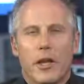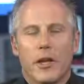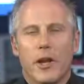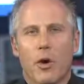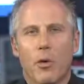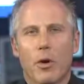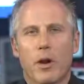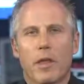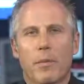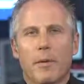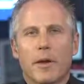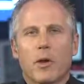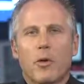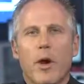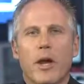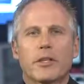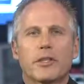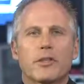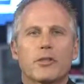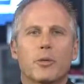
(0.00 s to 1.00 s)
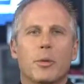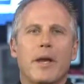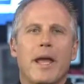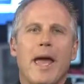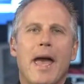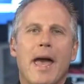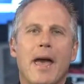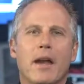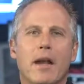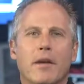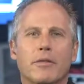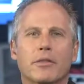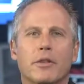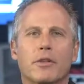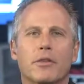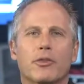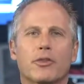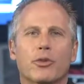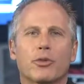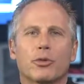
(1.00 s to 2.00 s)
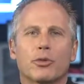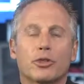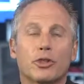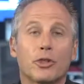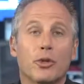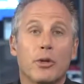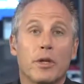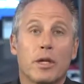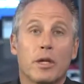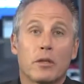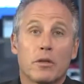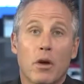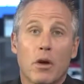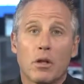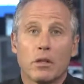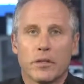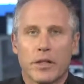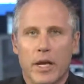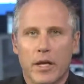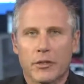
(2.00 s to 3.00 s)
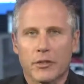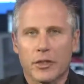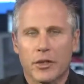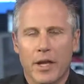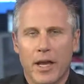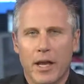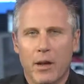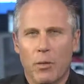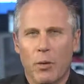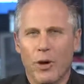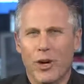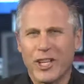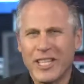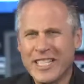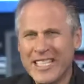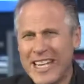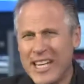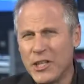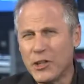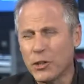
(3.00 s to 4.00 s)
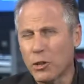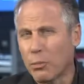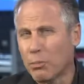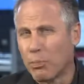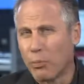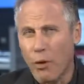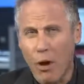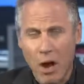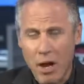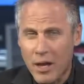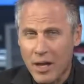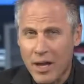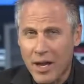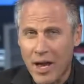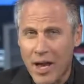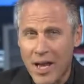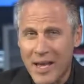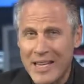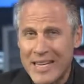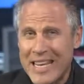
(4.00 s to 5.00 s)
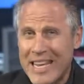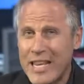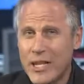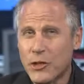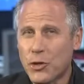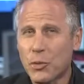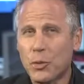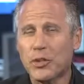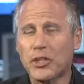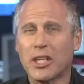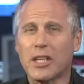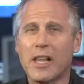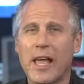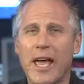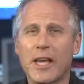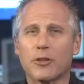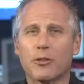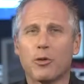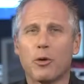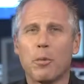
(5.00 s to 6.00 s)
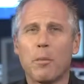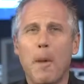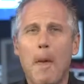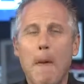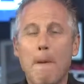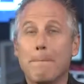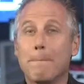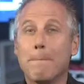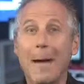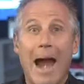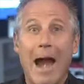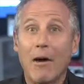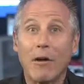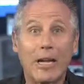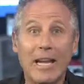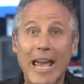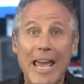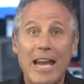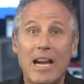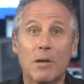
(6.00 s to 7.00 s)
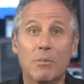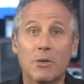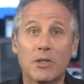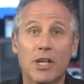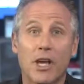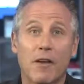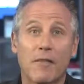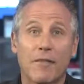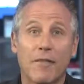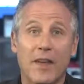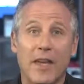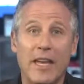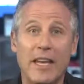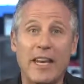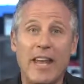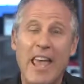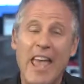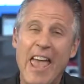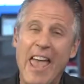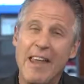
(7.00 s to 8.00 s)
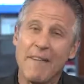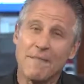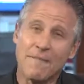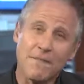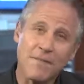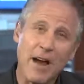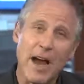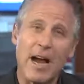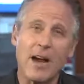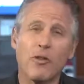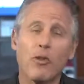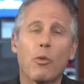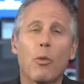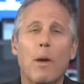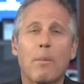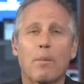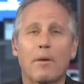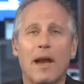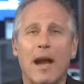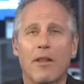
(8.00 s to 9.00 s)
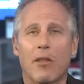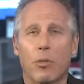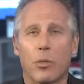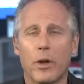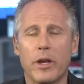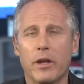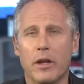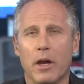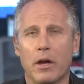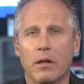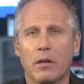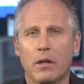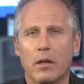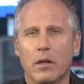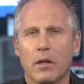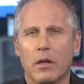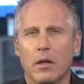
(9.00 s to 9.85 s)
You know, one of the big questions we had after the school shooting in Dalton yesterday, where a teacher brought a gun into his classroom, barricaded himself in, and fired the weapon out of the window,